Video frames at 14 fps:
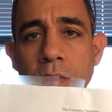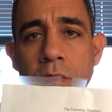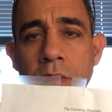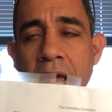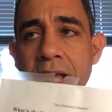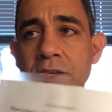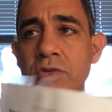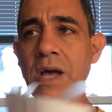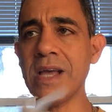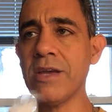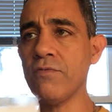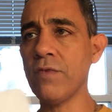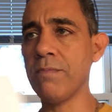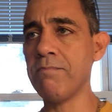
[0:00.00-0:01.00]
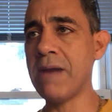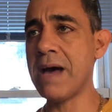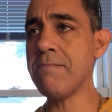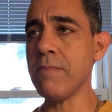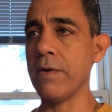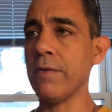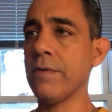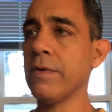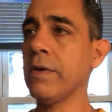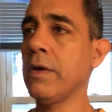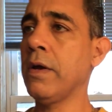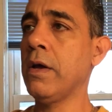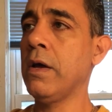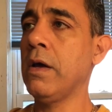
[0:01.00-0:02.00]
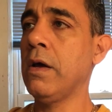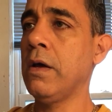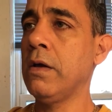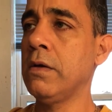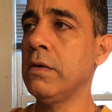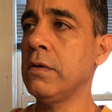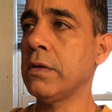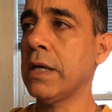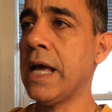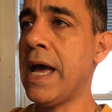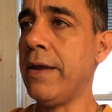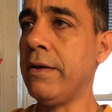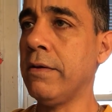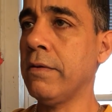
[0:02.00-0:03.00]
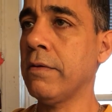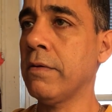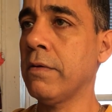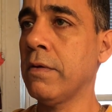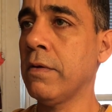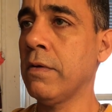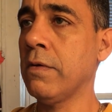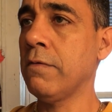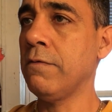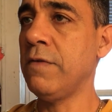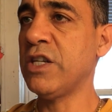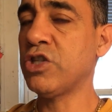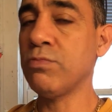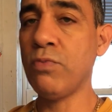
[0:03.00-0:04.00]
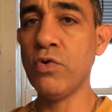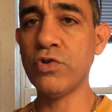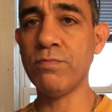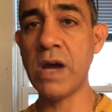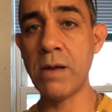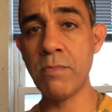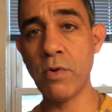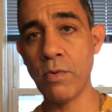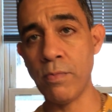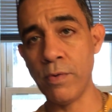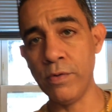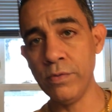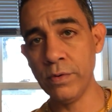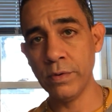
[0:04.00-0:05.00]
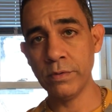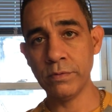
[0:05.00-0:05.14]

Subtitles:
Okay, so I can remember. Again, visible is memorable,